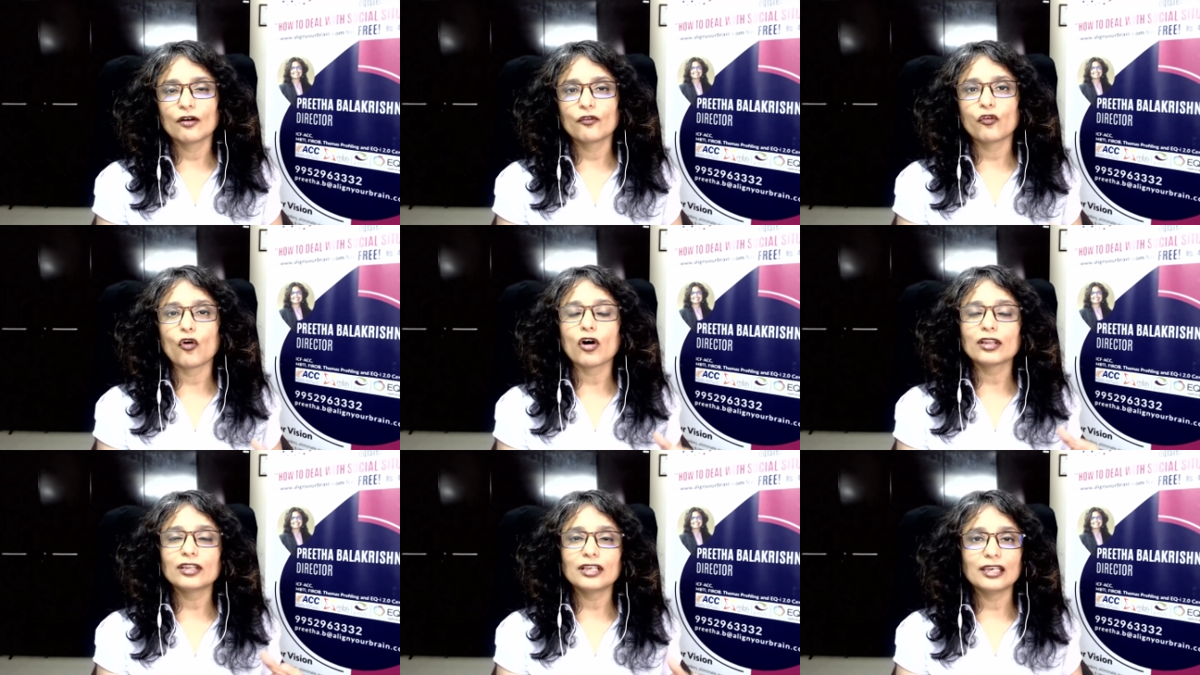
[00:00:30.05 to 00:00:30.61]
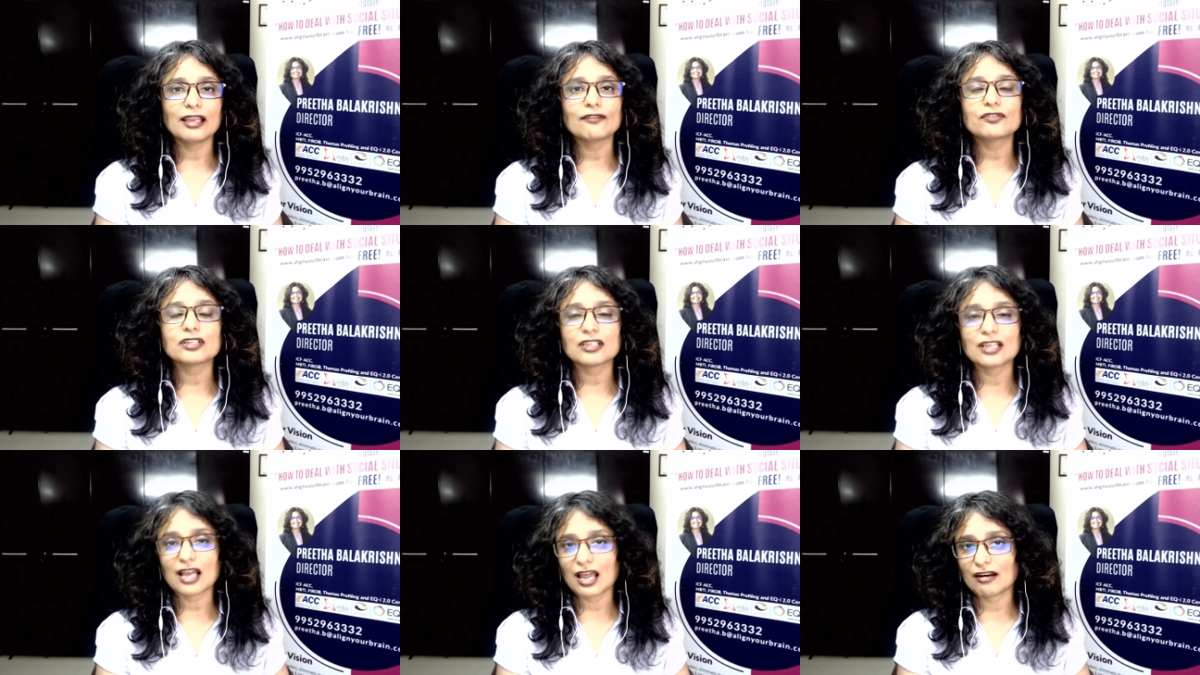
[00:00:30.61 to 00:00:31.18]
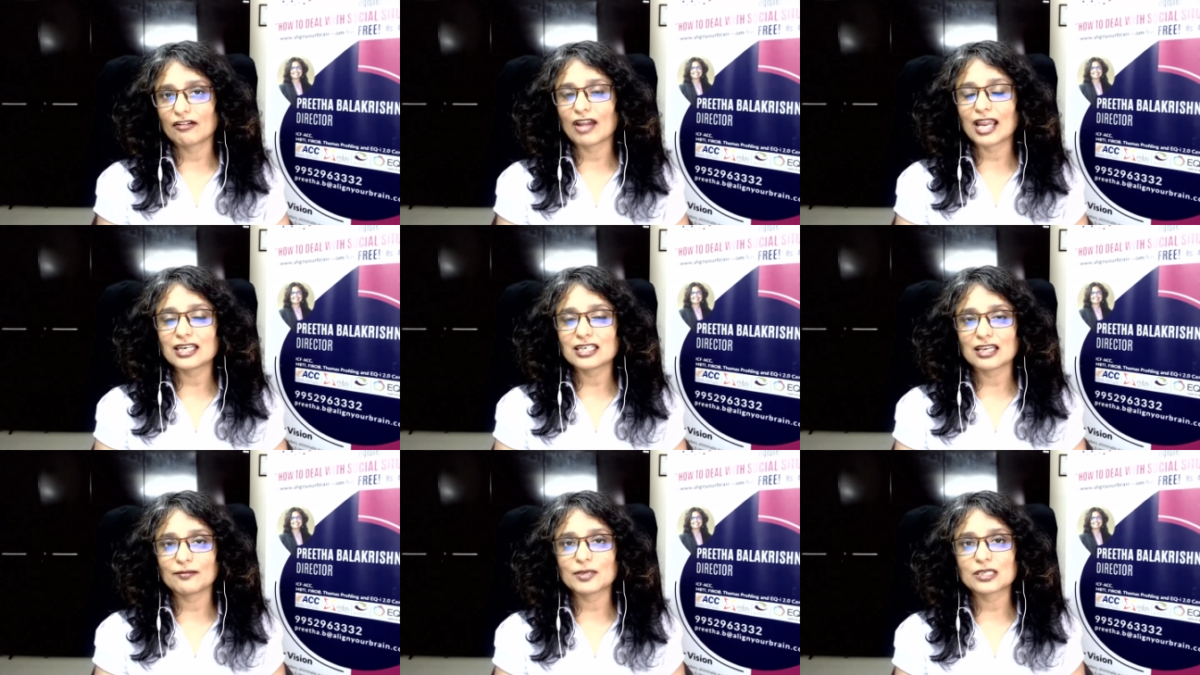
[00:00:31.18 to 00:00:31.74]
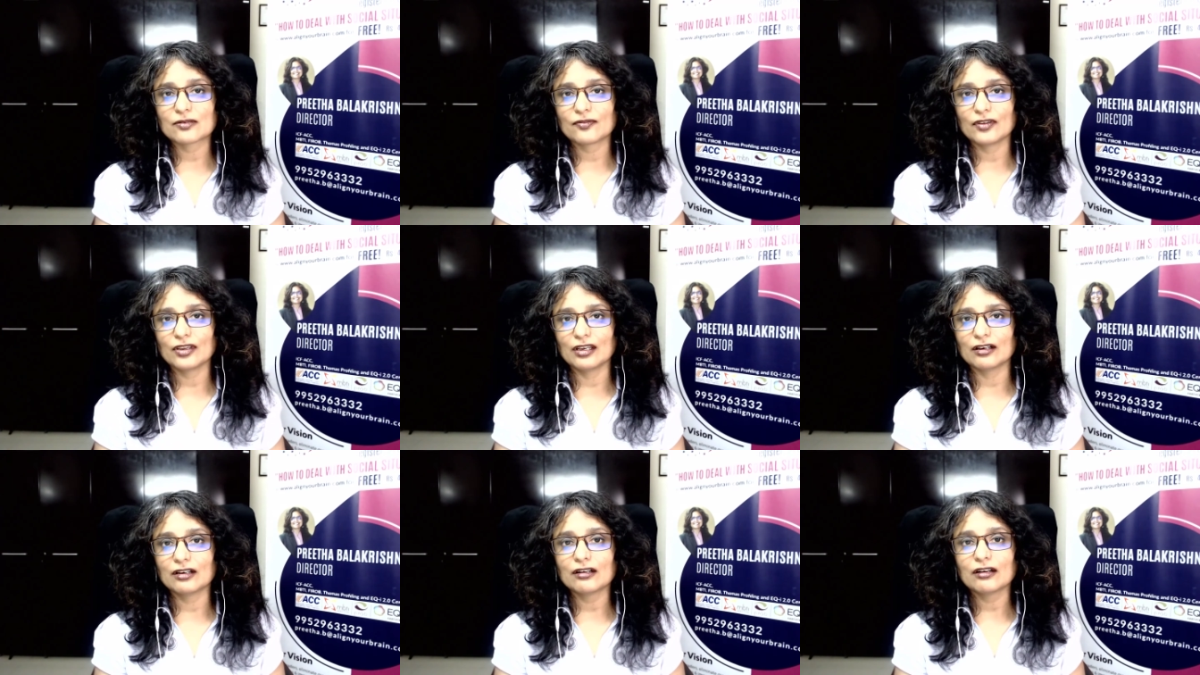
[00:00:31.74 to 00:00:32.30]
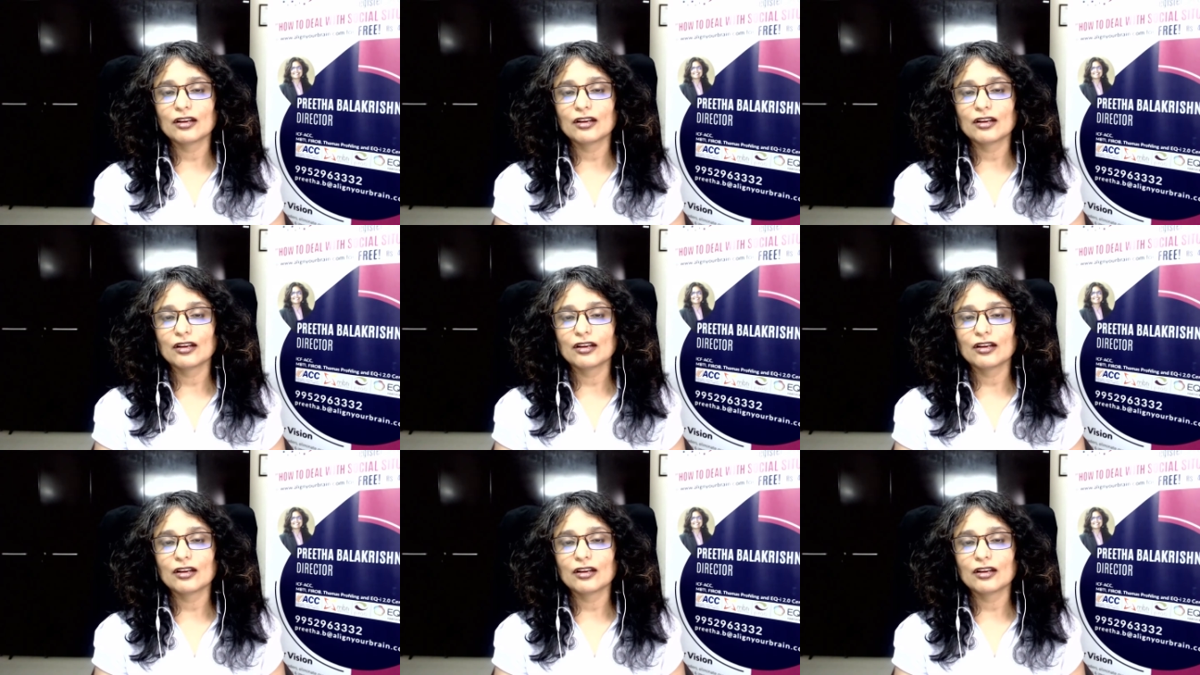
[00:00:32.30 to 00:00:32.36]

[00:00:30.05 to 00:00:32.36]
for the left and the right hemisphere